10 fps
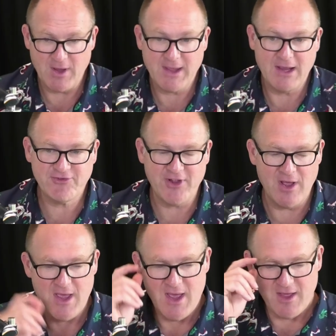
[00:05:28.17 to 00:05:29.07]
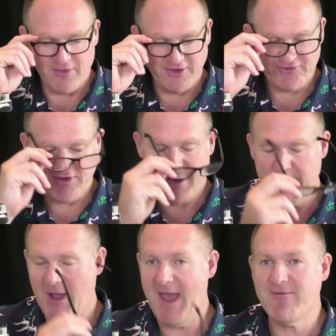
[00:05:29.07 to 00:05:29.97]
Okay, so this year
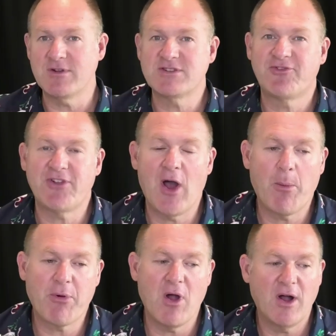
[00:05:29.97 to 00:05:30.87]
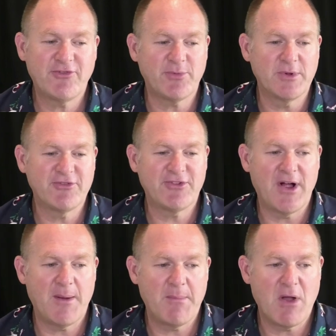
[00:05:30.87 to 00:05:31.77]
my average sale price was um,